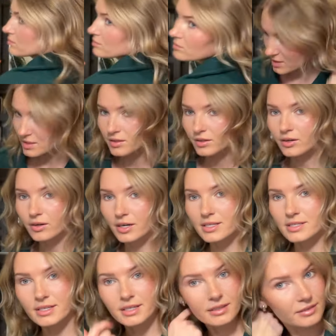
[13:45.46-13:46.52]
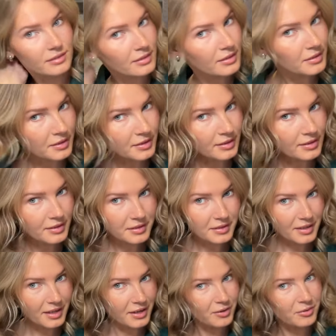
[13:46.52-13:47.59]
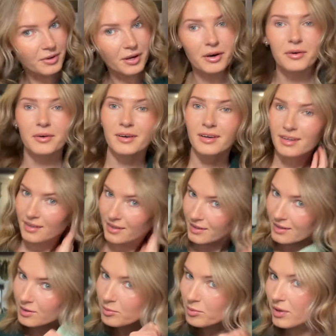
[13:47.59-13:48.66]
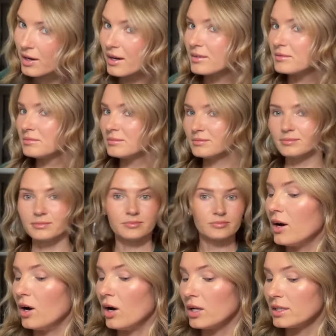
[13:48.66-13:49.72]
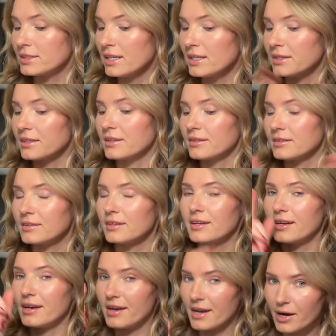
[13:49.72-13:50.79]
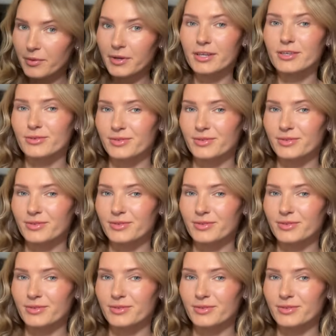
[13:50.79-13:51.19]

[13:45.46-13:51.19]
Does it look crazy? I don't know, but all done. Now we can do